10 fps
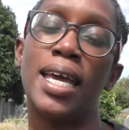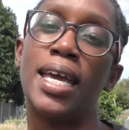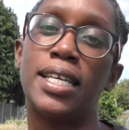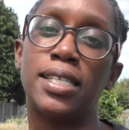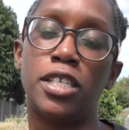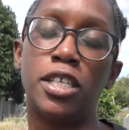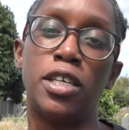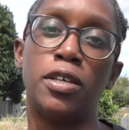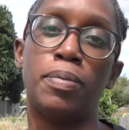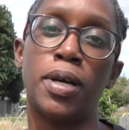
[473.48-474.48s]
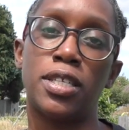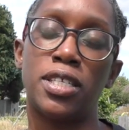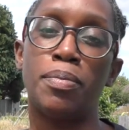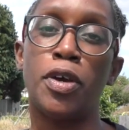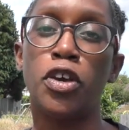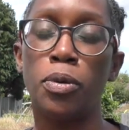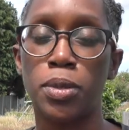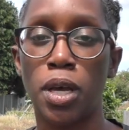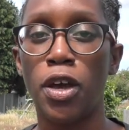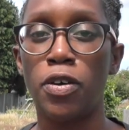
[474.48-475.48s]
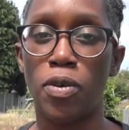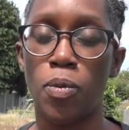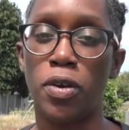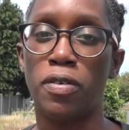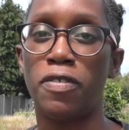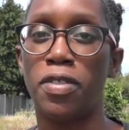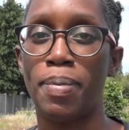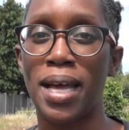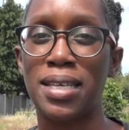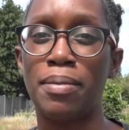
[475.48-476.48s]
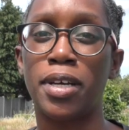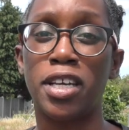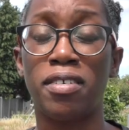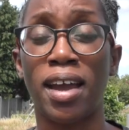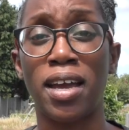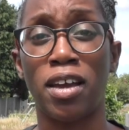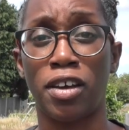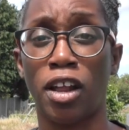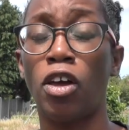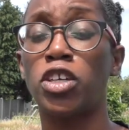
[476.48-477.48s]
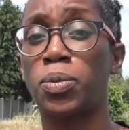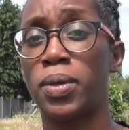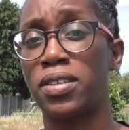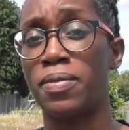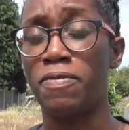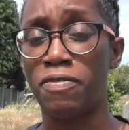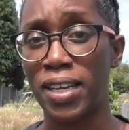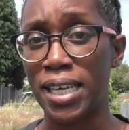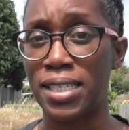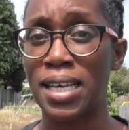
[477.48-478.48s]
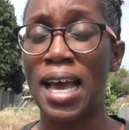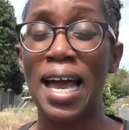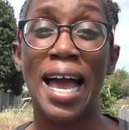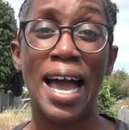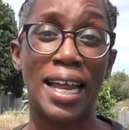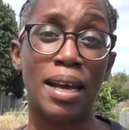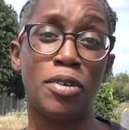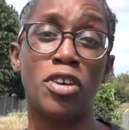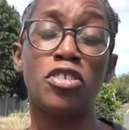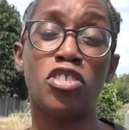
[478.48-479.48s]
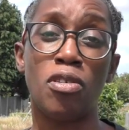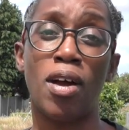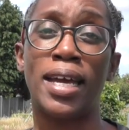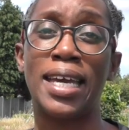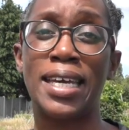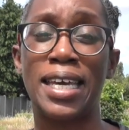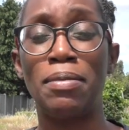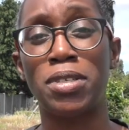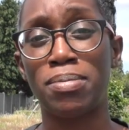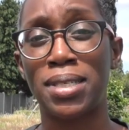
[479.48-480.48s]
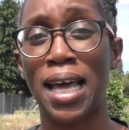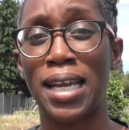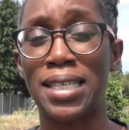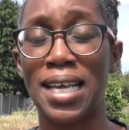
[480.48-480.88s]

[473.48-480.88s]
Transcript: is to put some hoops over one of the beds. I'm going to create a cloche with some fleece, and I'm going to try and keep some salads